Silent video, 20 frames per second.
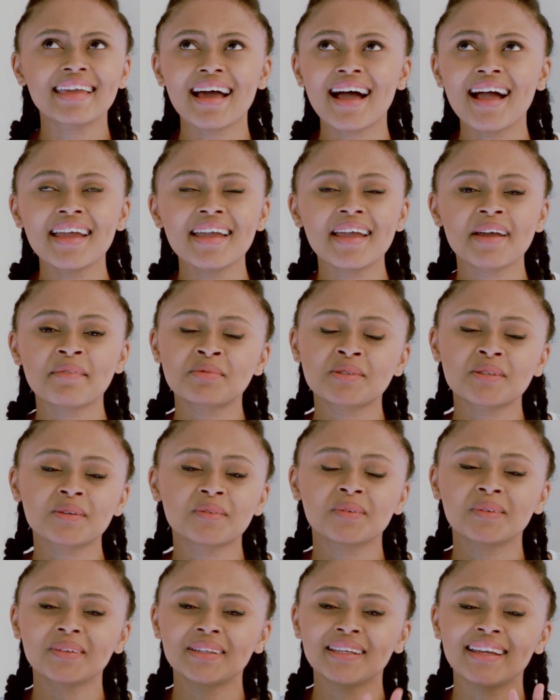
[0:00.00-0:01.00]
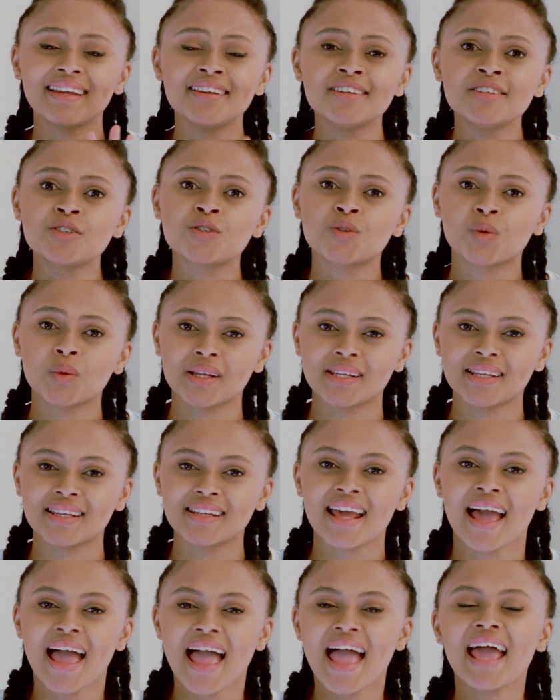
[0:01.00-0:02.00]
I absolutely enjoyed
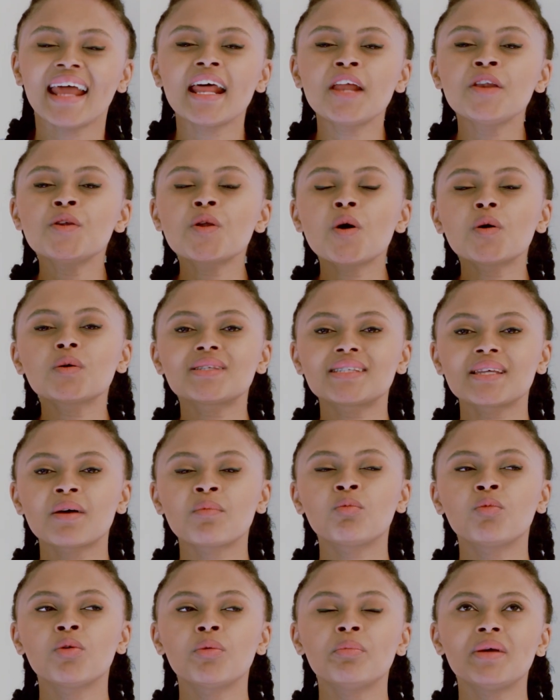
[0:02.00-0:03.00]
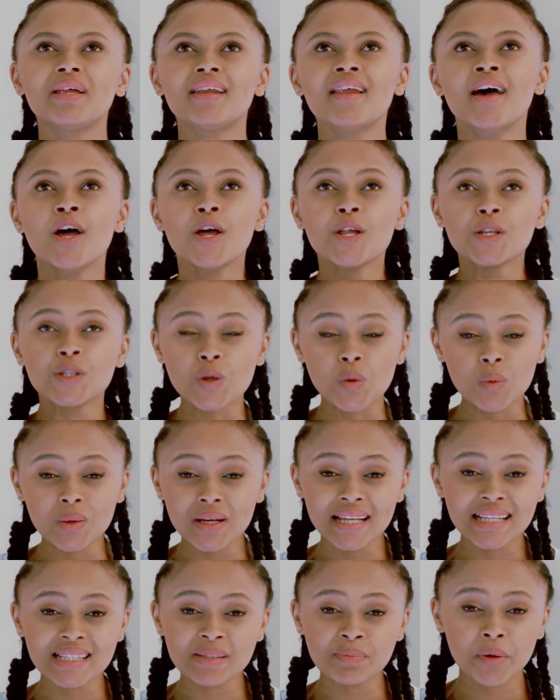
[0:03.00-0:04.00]
it. And I know some women don't
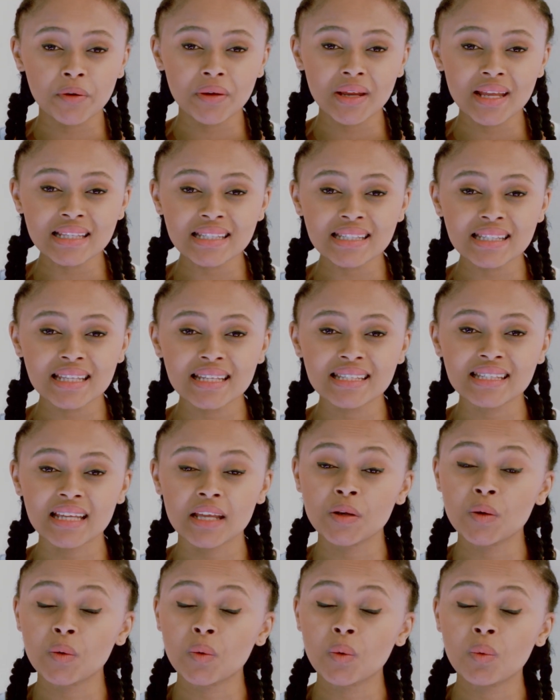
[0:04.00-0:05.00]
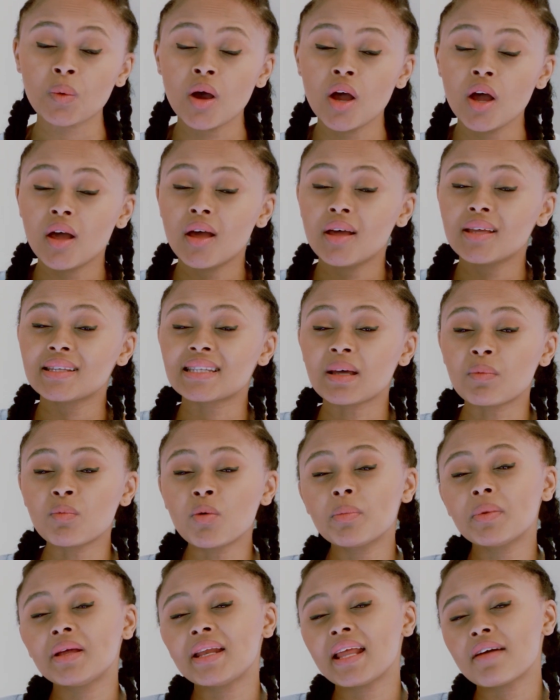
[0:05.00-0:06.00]
experience this. I know some
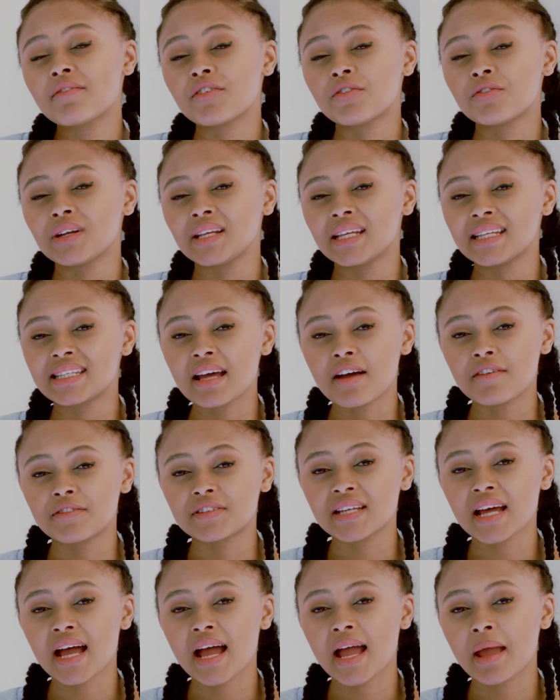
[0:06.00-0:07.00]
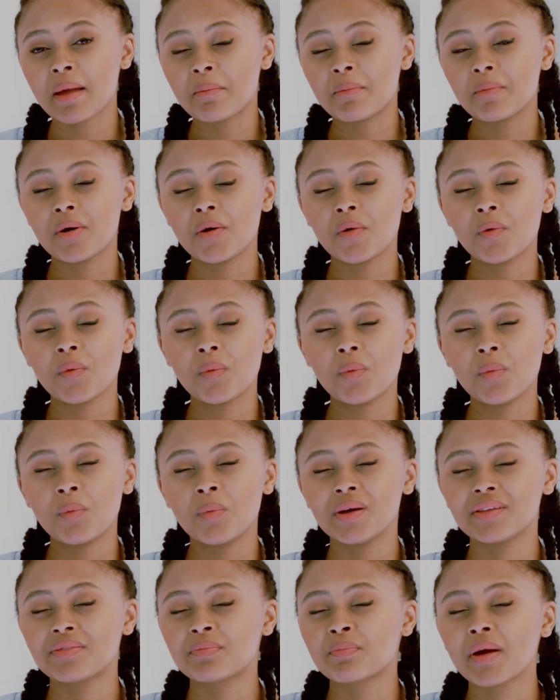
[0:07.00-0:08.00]
women have a really tough time
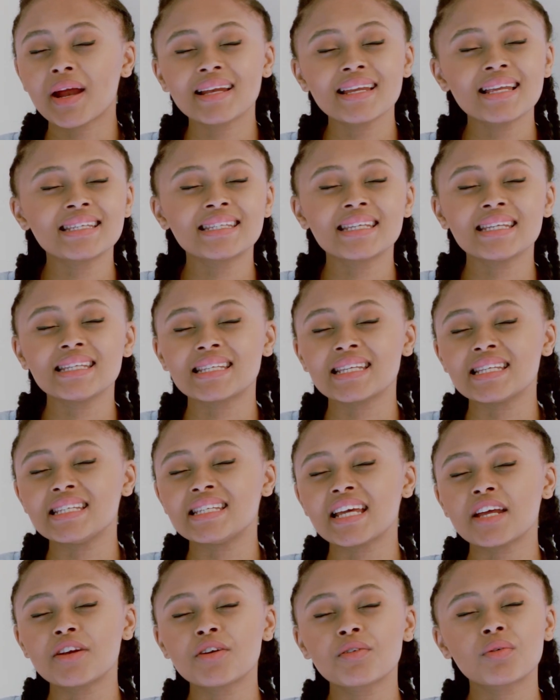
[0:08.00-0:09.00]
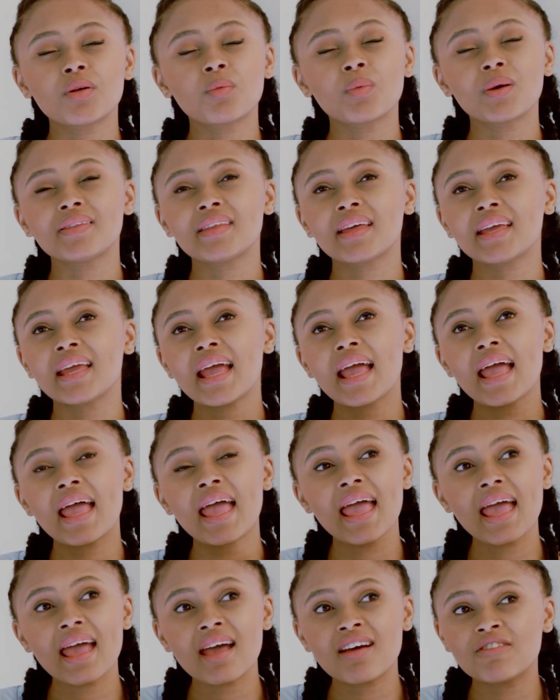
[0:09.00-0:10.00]
with pregnancies in general, where they
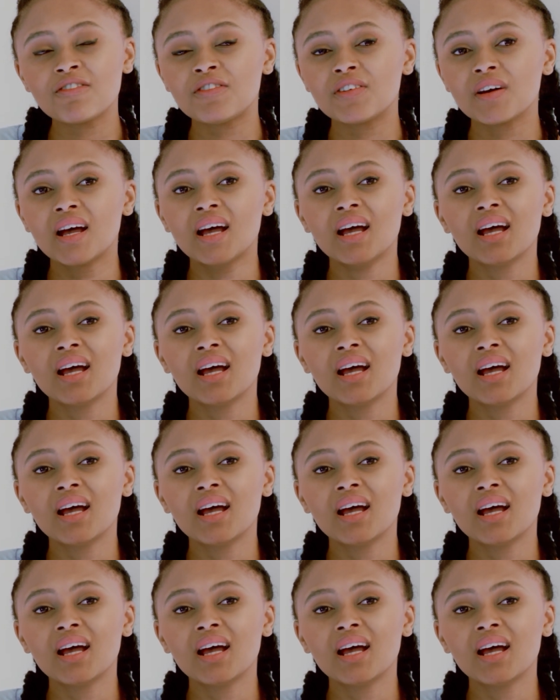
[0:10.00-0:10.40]
have,